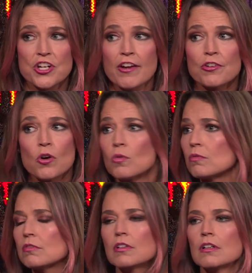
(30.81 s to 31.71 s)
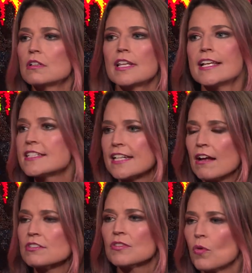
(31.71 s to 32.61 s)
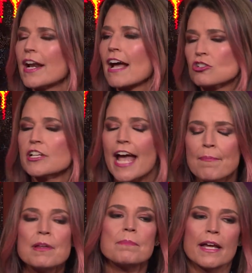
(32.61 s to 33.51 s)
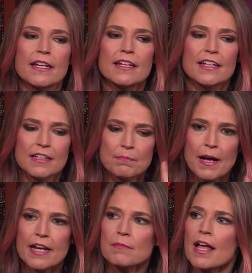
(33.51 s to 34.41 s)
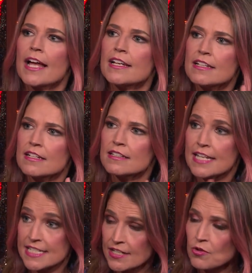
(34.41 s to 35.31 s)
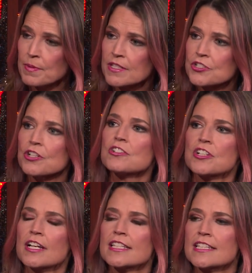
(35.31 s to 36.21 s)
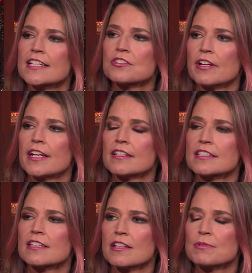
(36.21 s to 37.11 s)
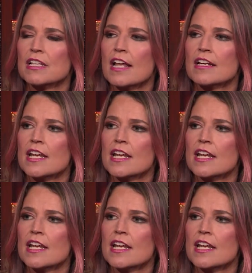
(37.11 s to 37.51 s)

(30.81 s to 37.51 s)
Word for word: I don't know the ins and outs of what actually happened, but bottom line, they did open the church, and I think that's great because there was a lot of